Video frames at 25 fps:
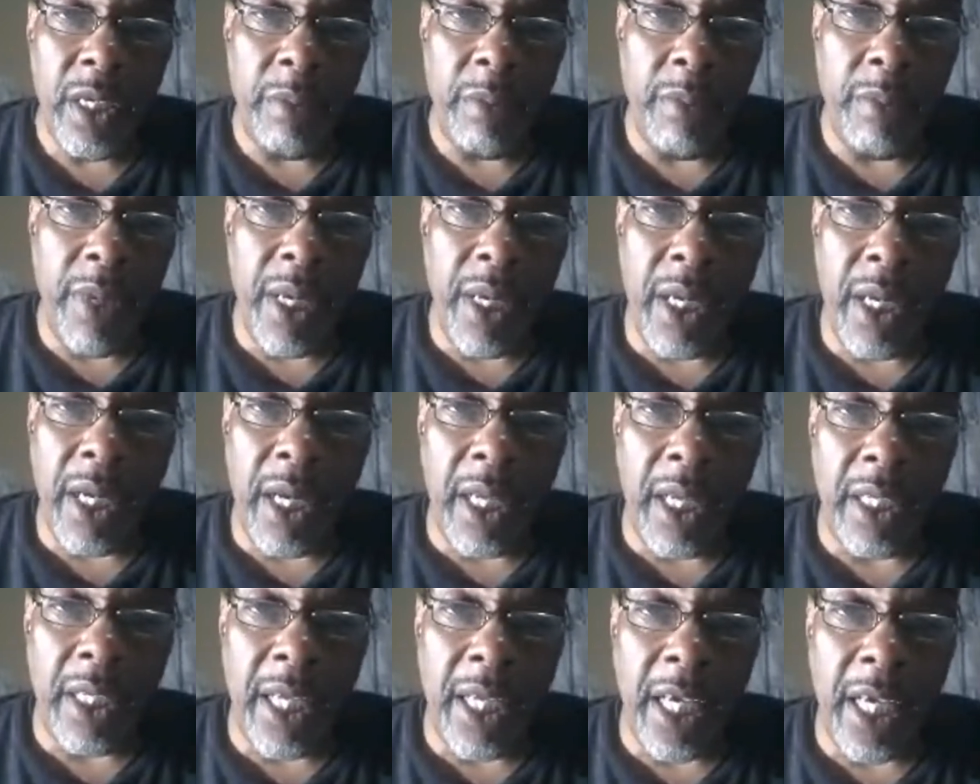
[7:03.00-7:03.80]
make
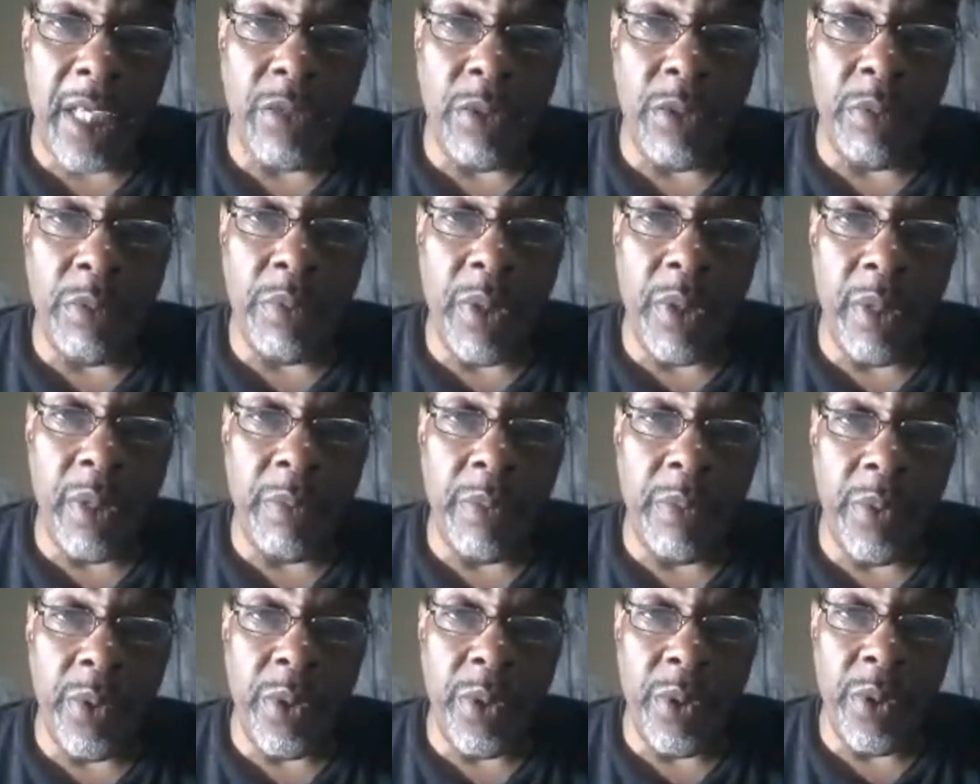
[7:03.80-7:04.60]
contacts with
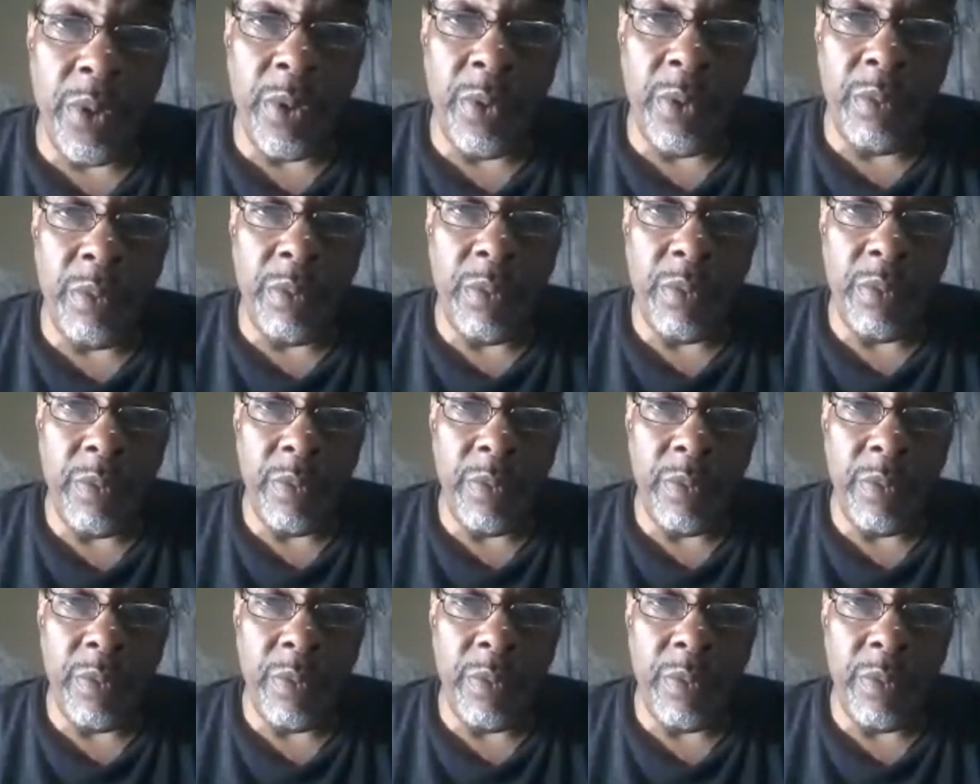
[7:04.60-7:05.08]
people,